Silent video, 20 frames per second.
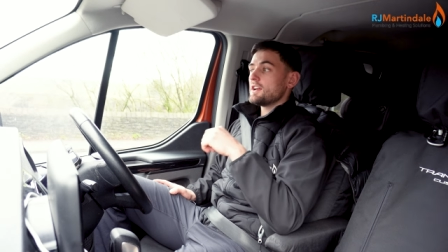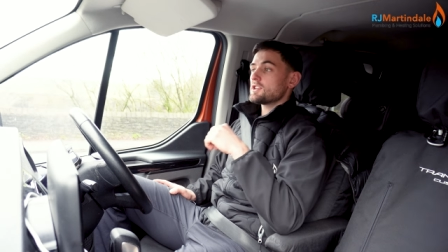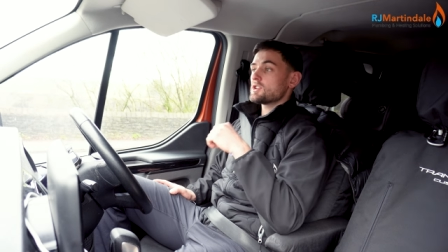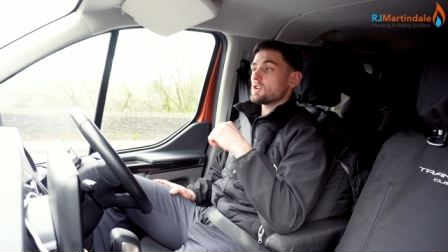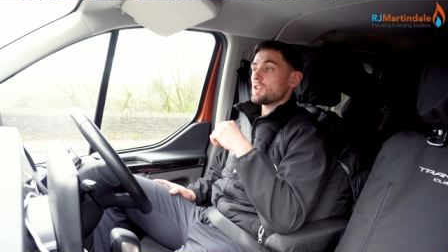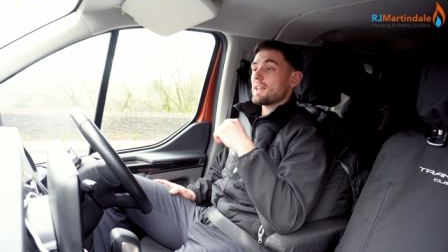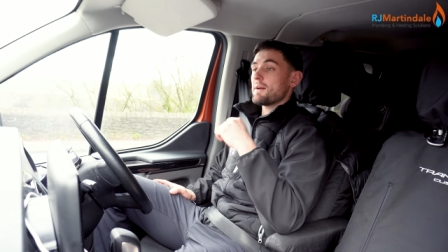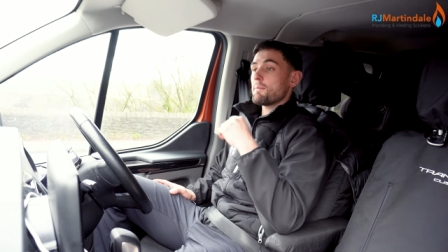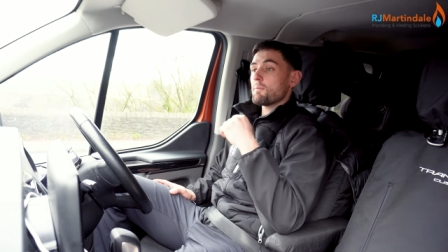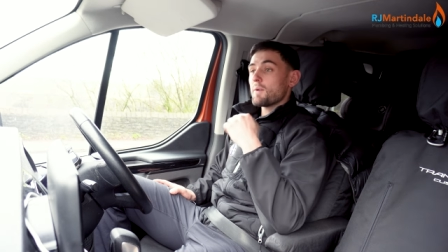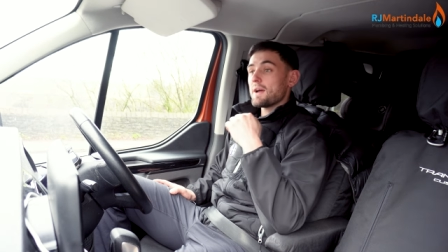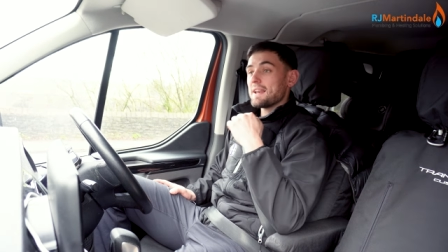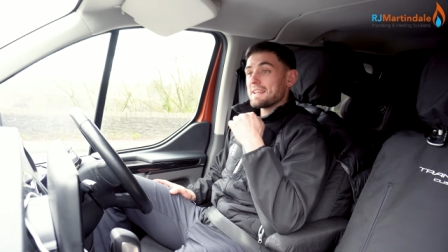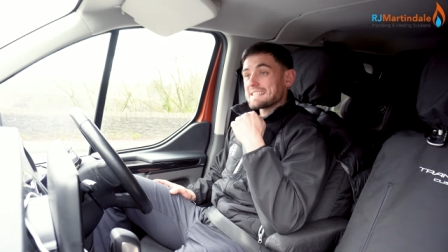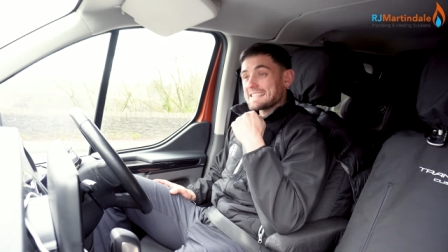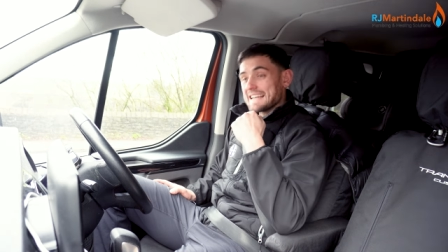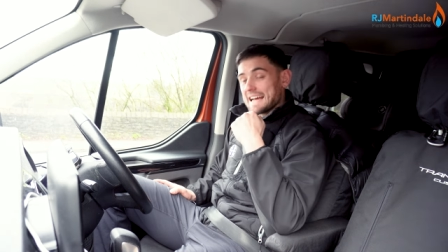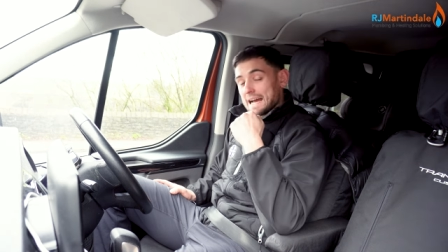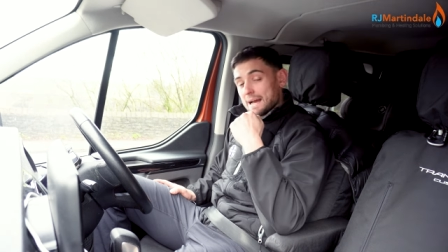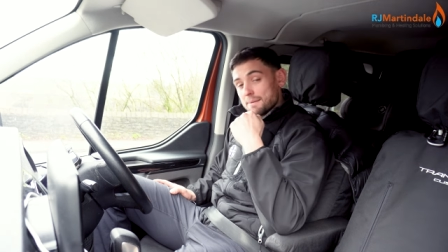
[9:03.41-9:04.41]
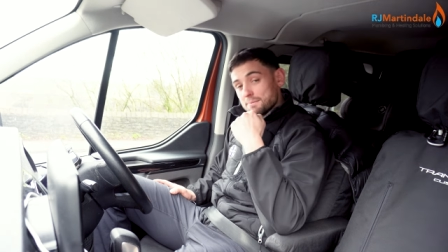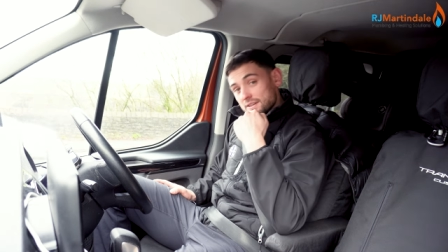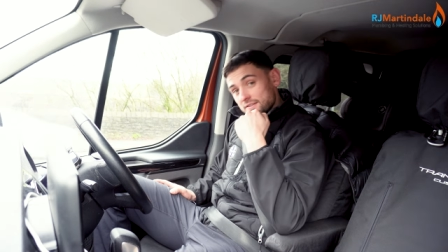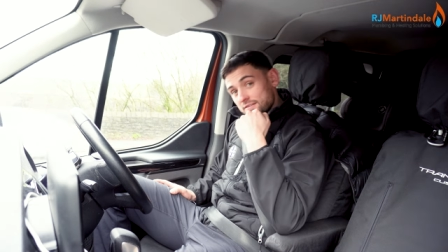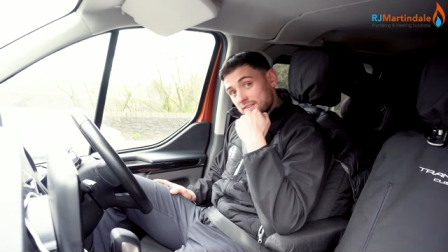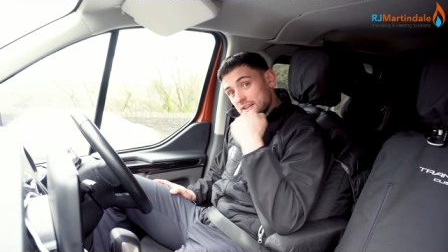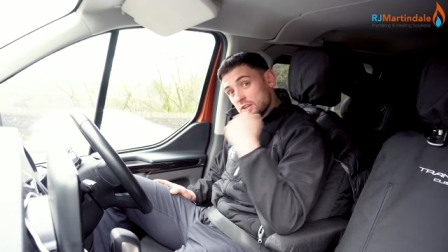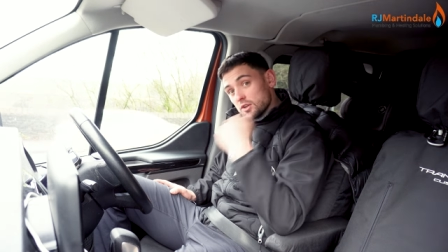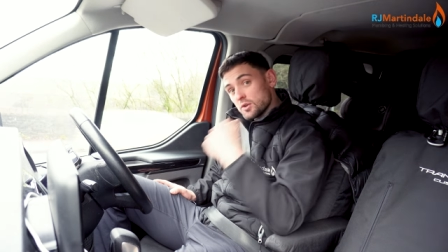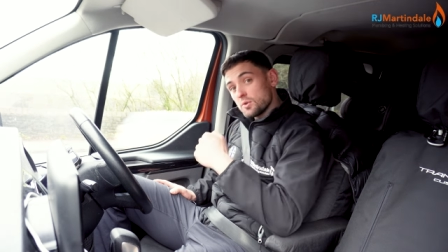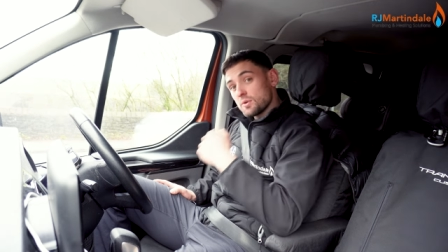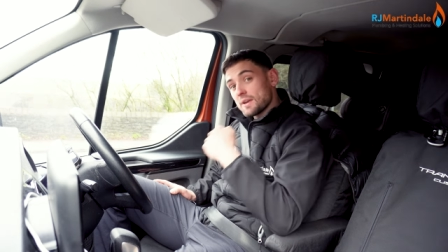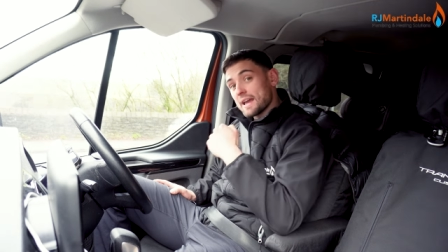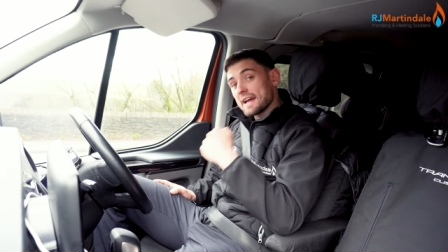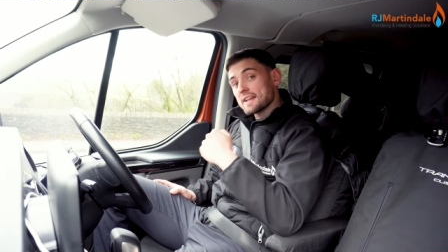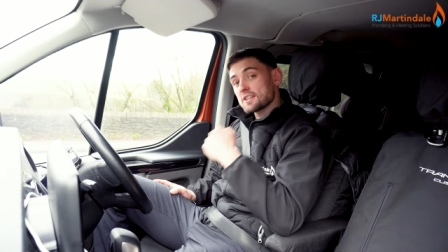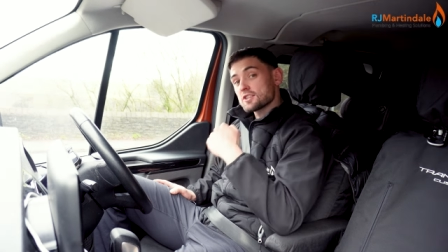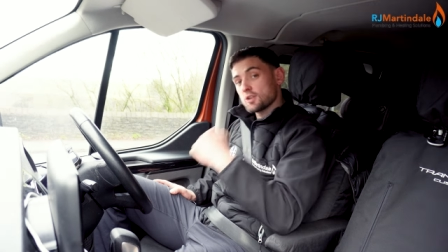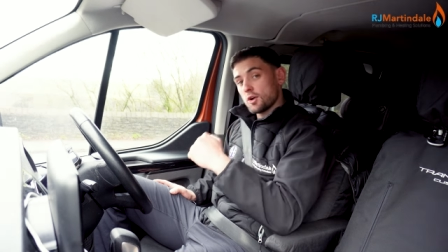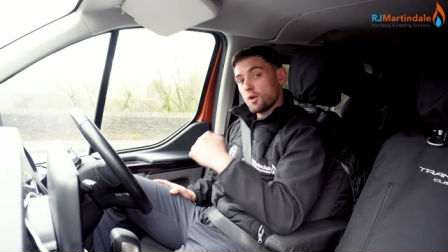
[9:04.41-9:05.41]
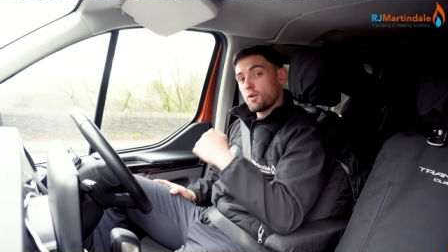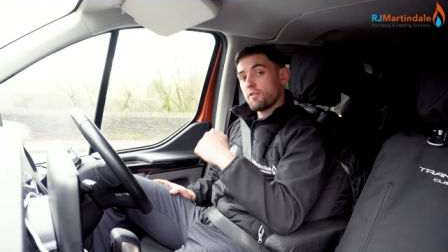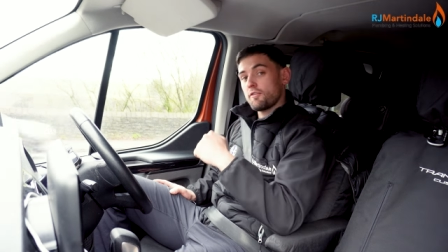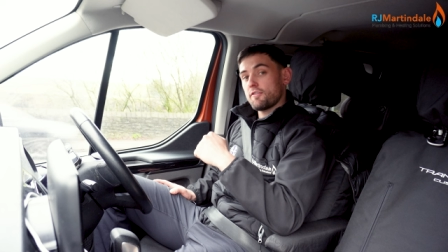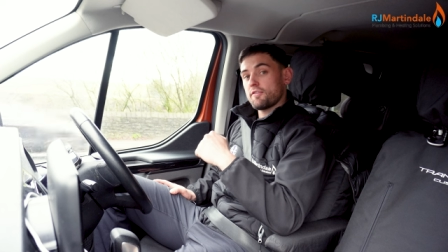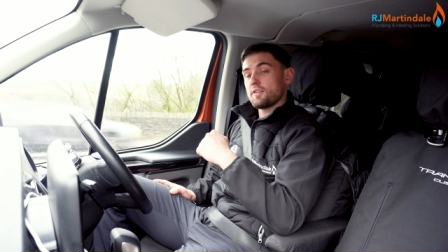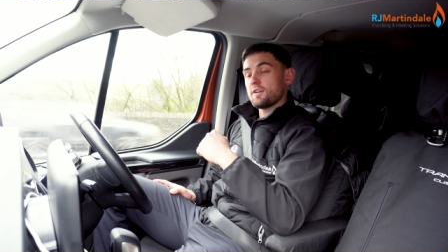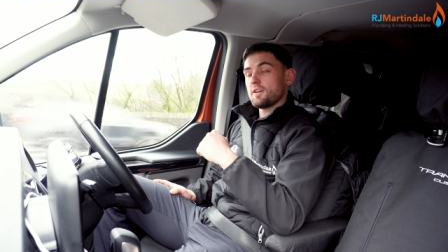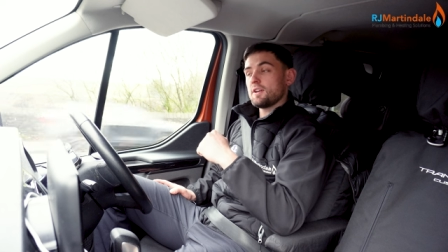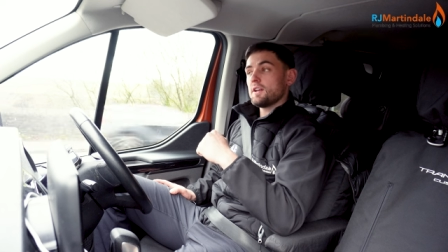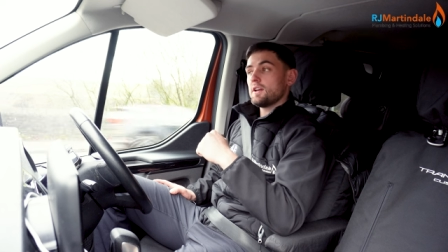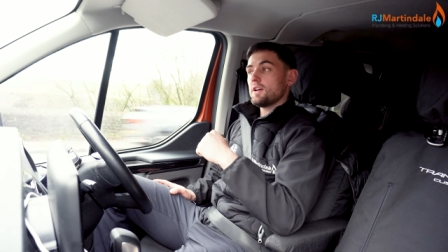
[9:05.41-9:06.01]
so then when times, if they do get tough,